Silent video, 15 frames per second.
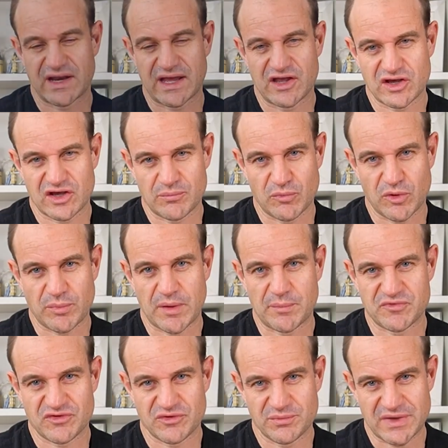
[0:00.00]
and how you can mop
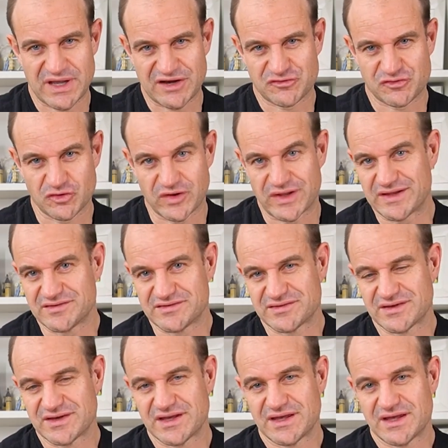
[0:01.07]
up some extra leads.
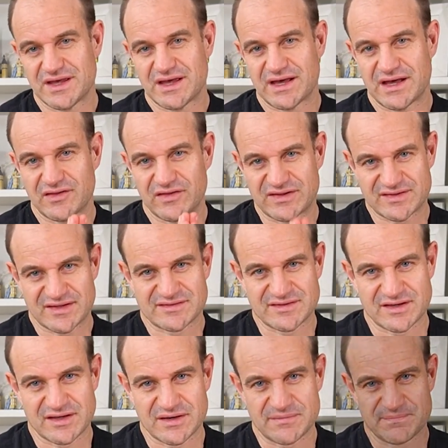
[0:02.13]
Let's get
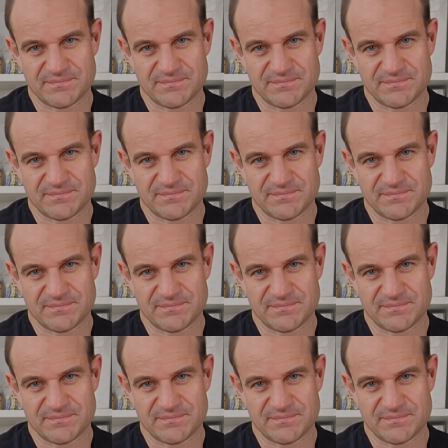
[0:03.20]
stuck in.